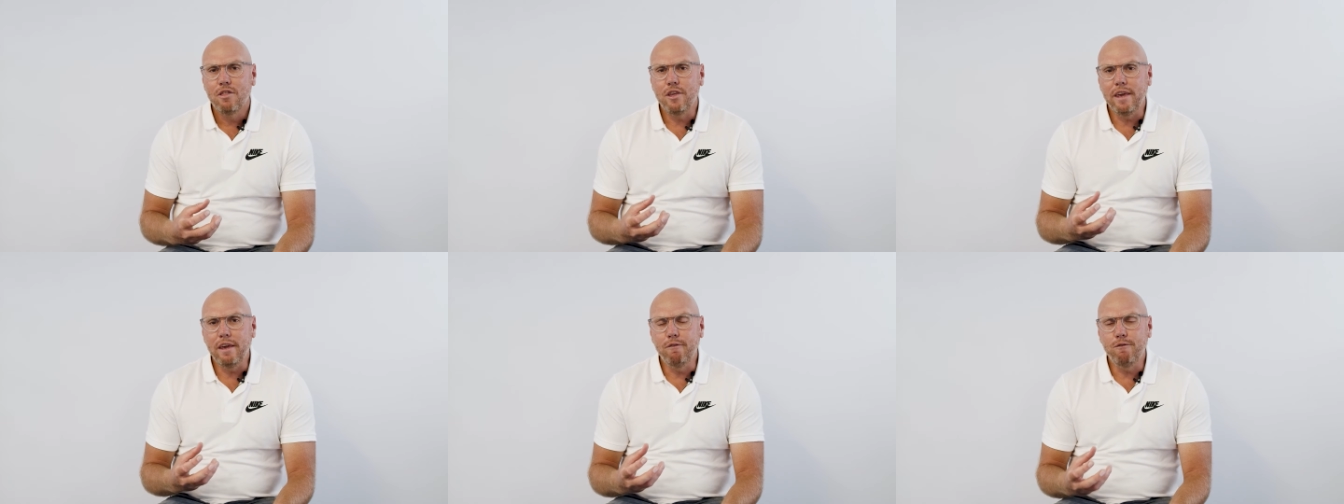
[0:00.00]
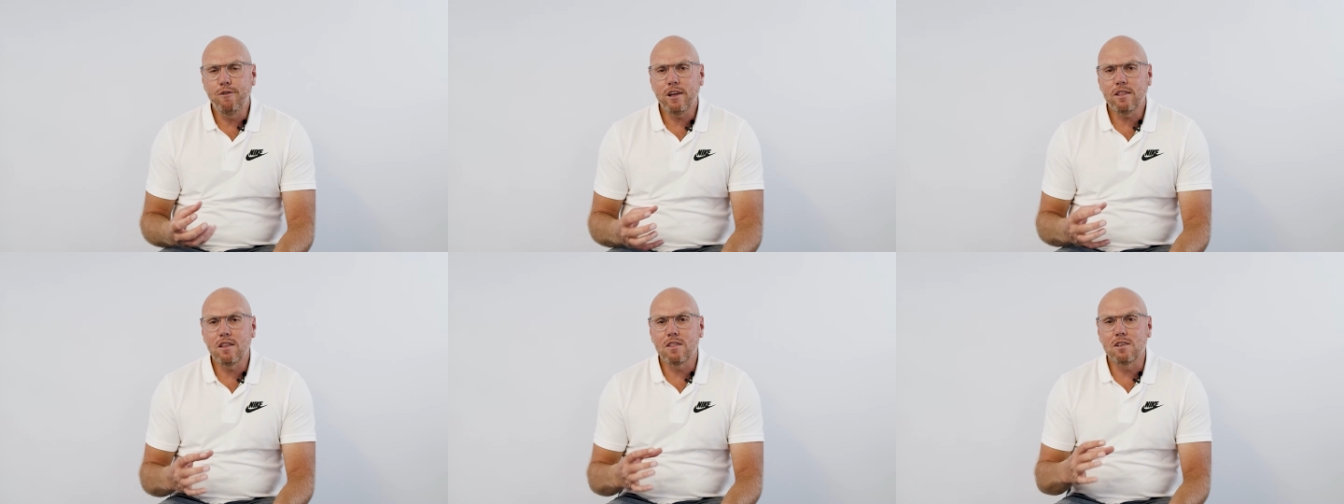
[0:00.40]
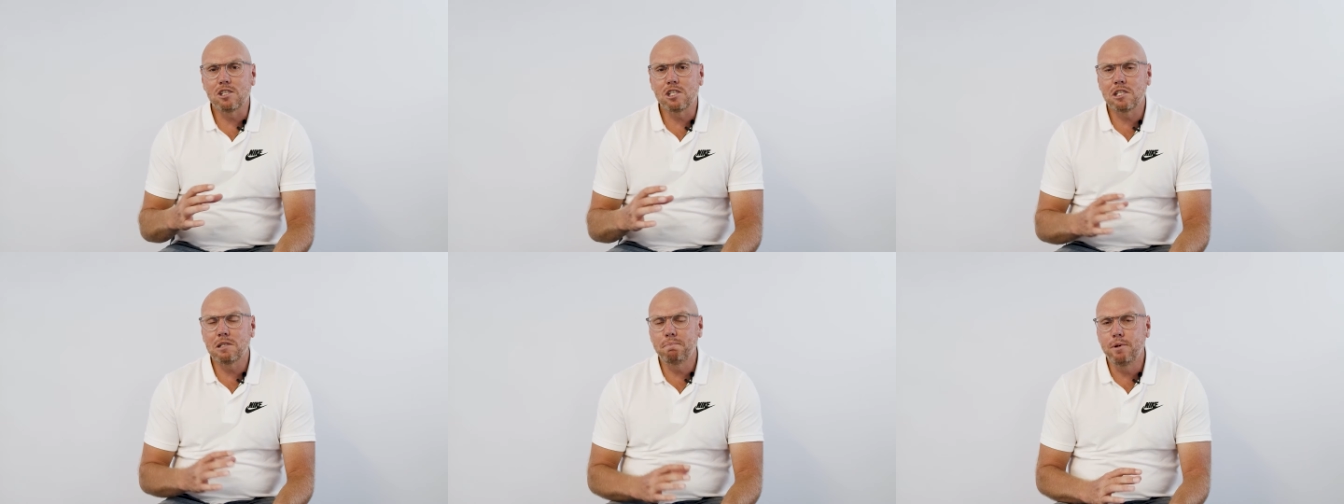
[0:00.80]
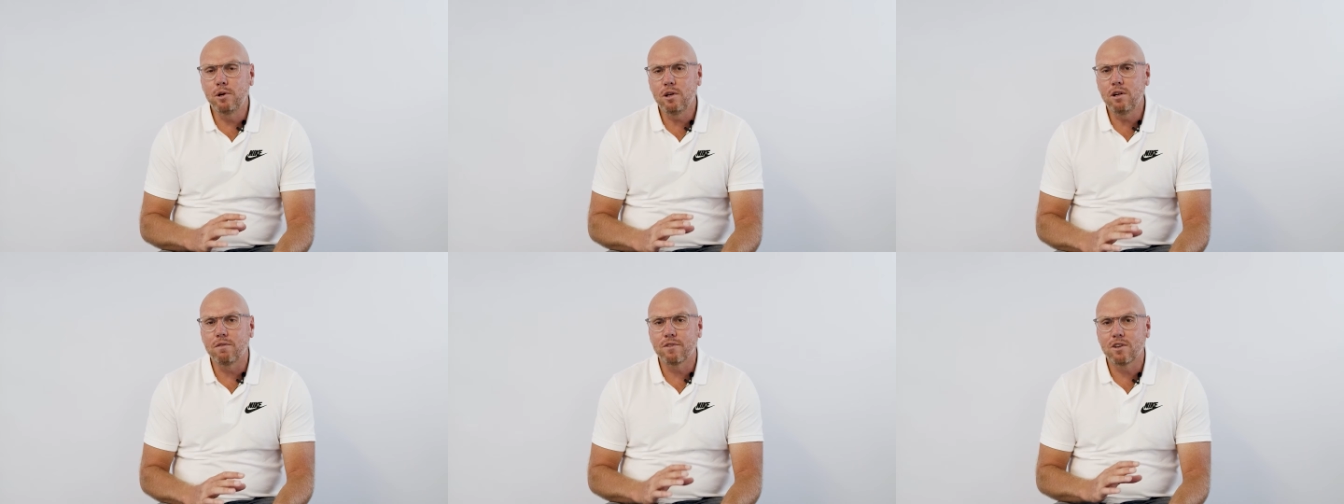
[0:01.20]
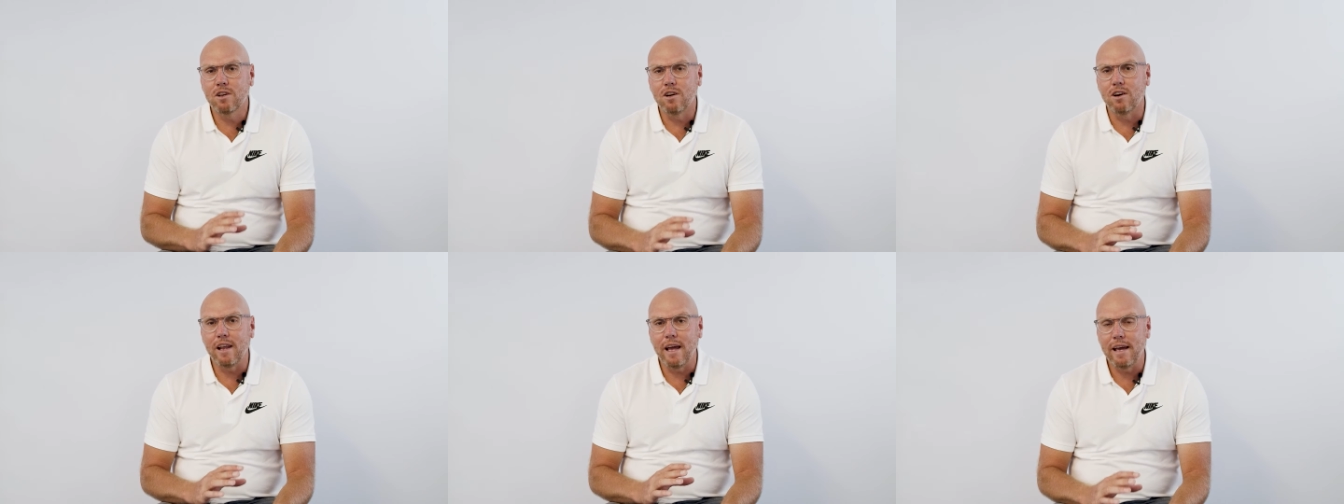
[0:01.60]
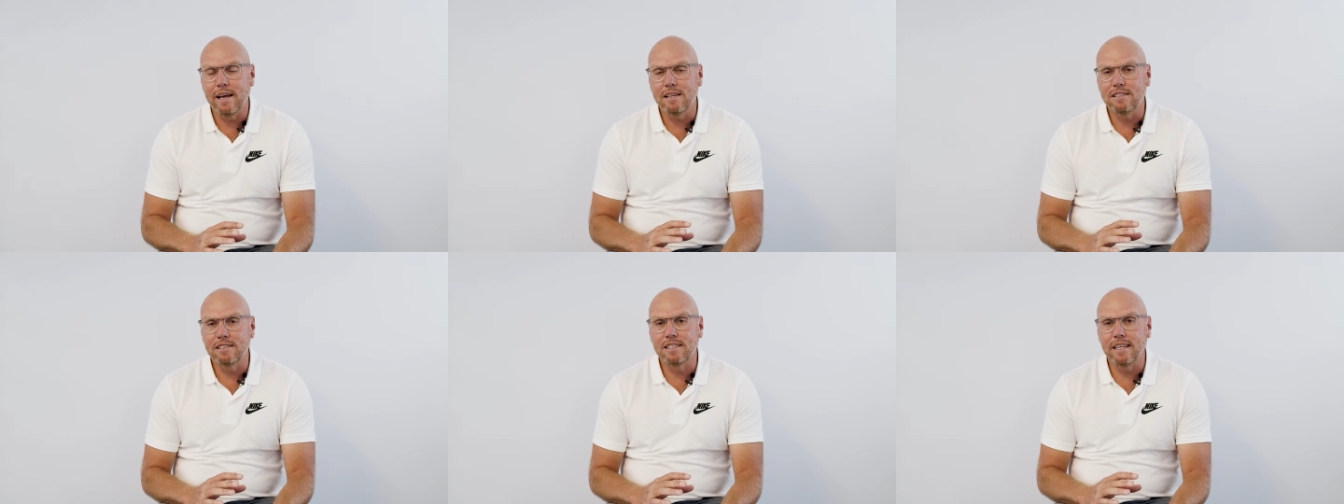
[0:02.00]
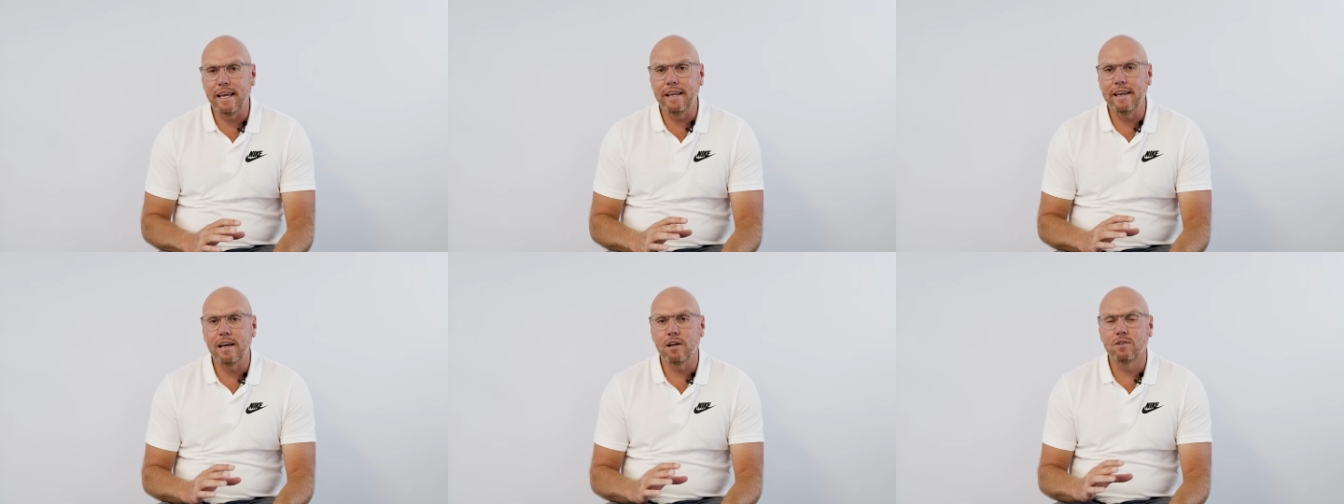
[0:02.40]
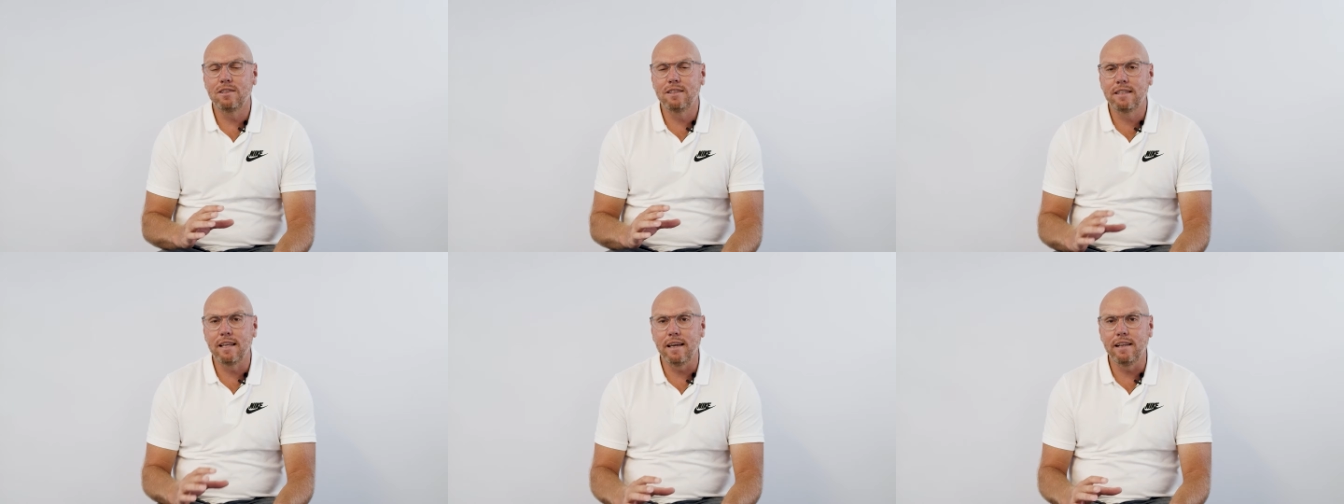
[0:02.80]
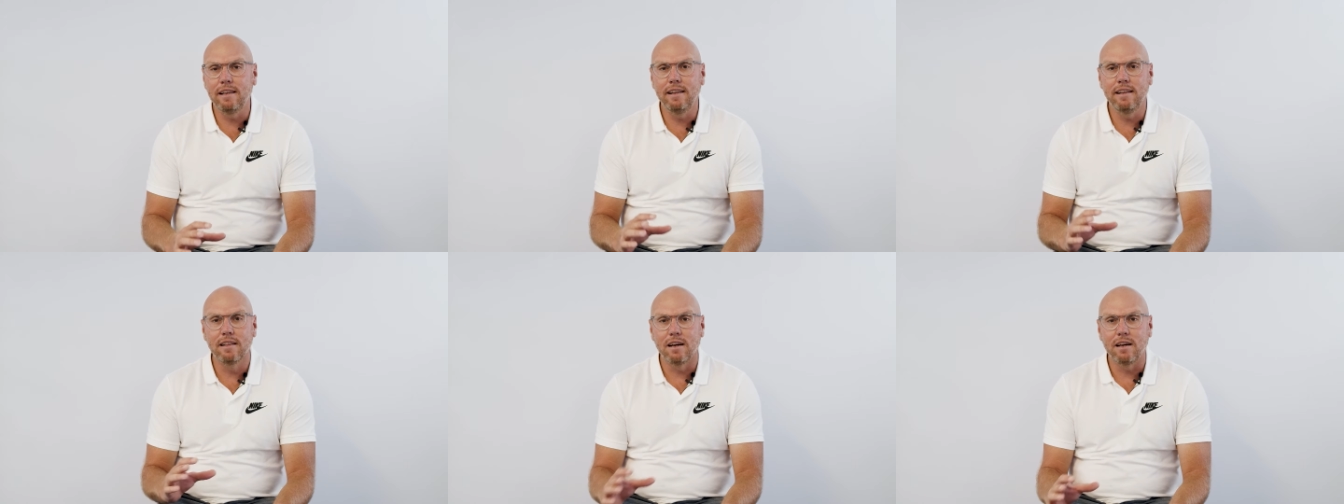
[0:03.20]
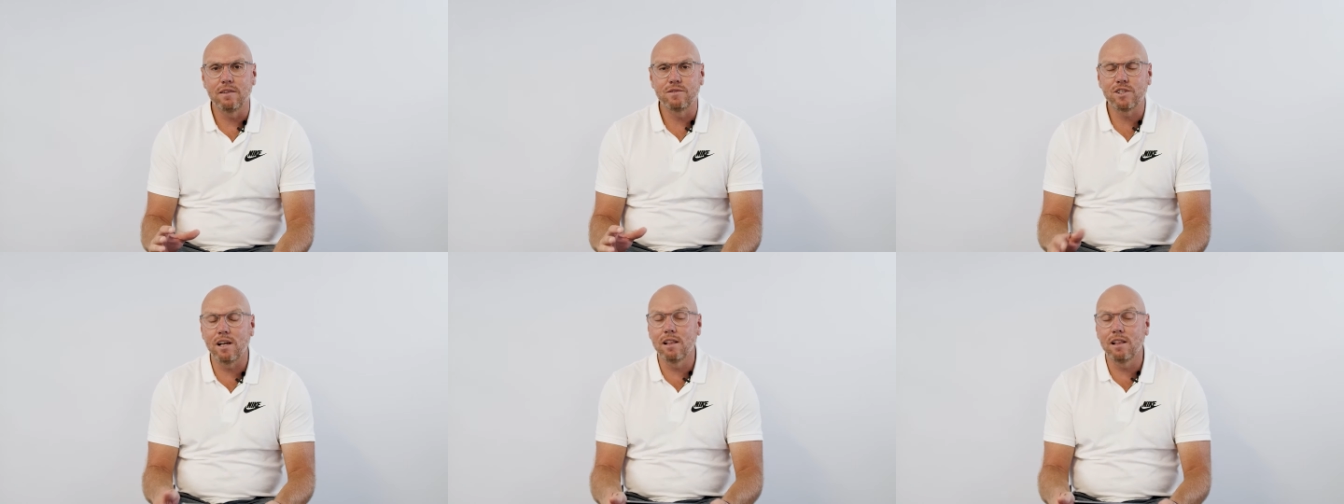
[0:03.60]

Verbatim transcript: the effect that the Spirit of God has in our daily lives.